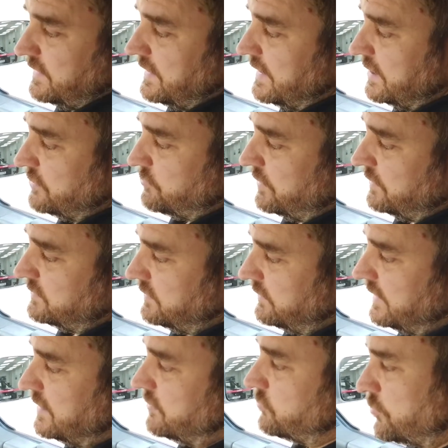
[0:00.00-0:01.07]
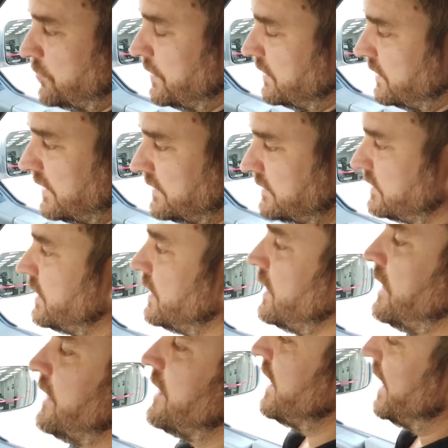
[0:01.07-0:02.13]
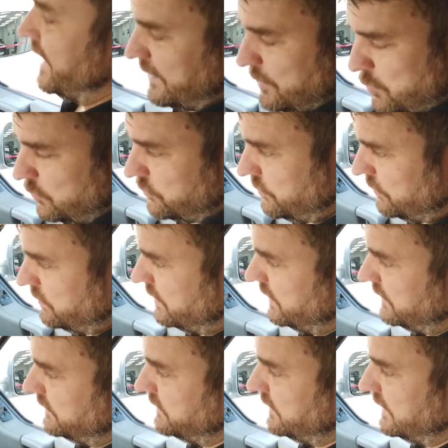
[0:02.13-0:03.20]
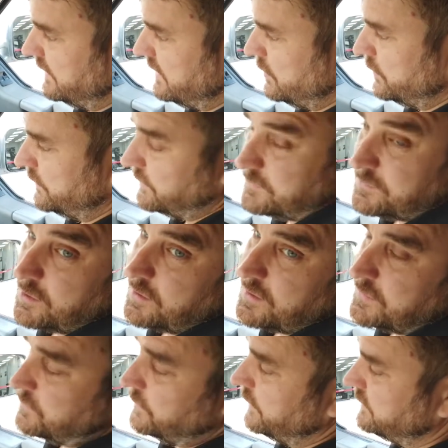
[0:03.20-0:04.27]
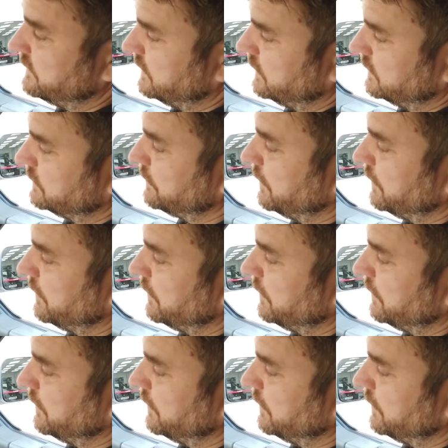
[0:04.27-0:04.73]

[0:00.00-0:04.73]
the electrics to the instrument cluster, and it also cuts and kills the circuit for the starter